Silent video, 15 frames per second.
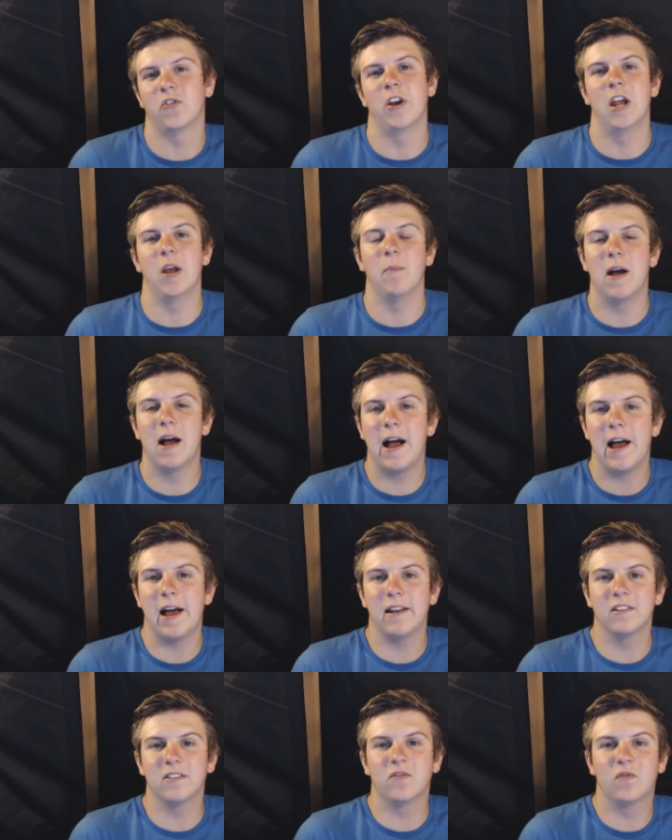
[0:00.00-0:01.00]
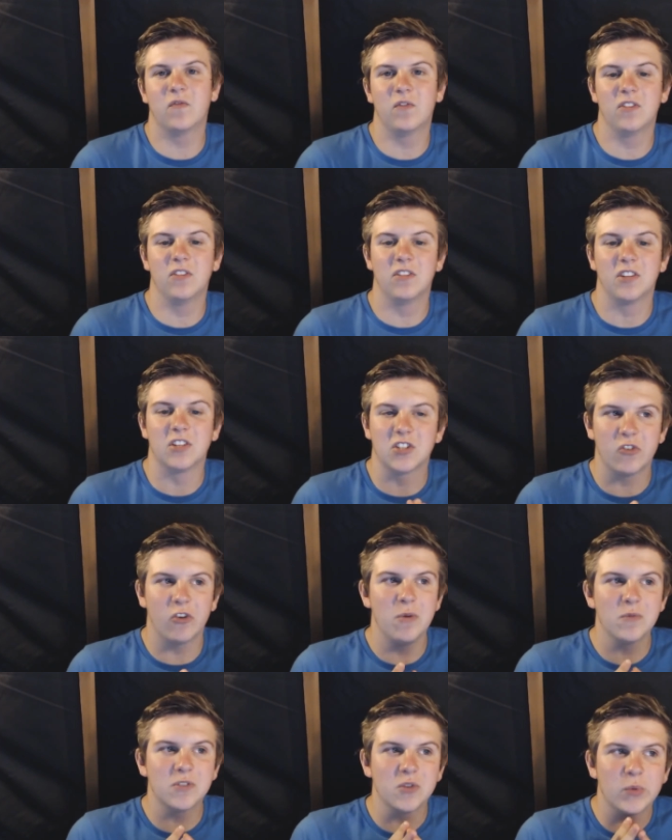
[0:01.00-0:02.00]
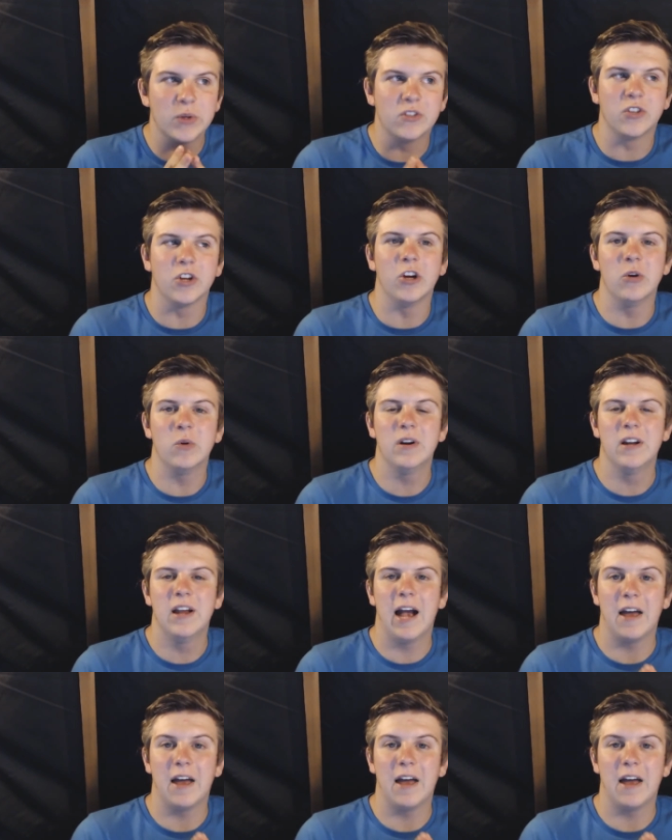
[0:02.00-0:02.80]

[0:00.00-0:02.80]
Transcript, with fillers: stream, and the streams that we do